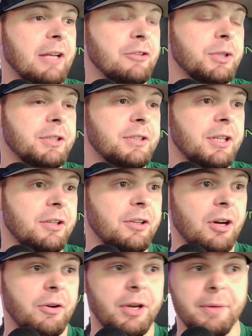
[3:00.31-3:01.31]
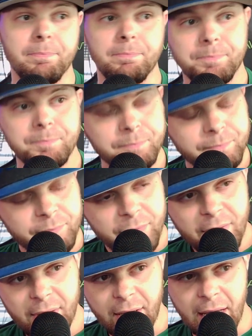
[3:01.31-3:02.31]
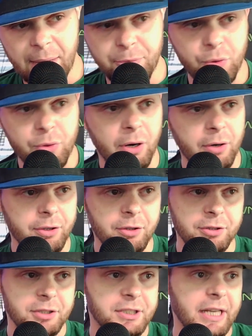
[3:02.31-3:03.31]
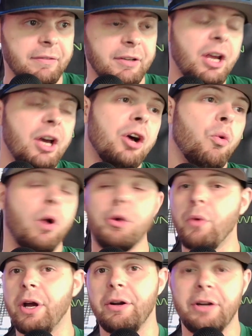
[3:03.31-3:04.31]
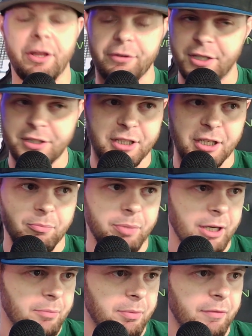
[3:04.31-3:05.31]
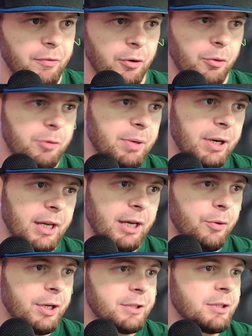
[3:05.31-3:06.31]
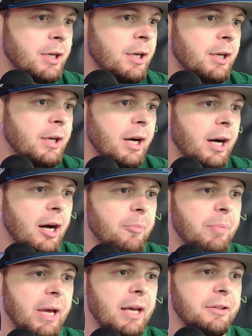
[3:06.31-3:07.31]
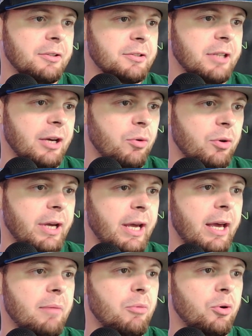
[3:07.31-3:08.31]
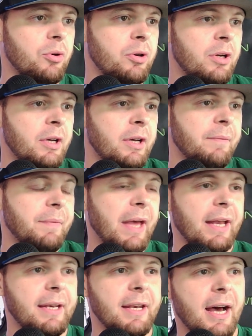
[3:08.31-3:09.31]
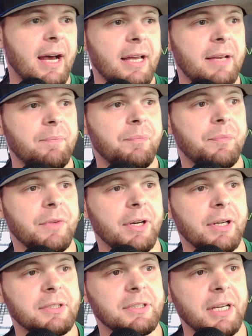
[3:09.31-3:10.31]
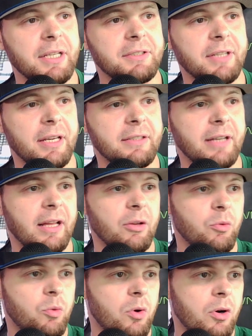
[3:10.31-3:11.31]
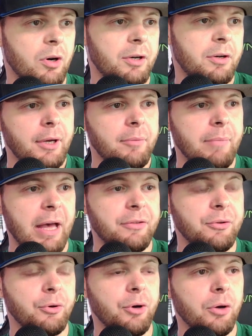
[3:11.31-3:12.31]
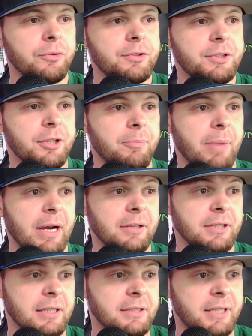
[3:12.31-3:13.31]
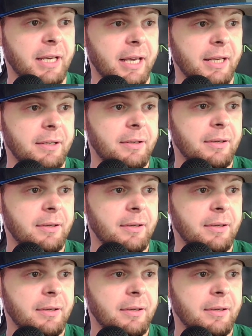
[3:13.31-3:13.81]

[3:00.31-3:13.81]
we continue to go again, Abdul Carter goes at 7. One way or another, he's getting picked before we pick anyways. Panthers take Will Campbell at 9. Saints take Tyler Warren. Matthew Golden to the Bears at 10.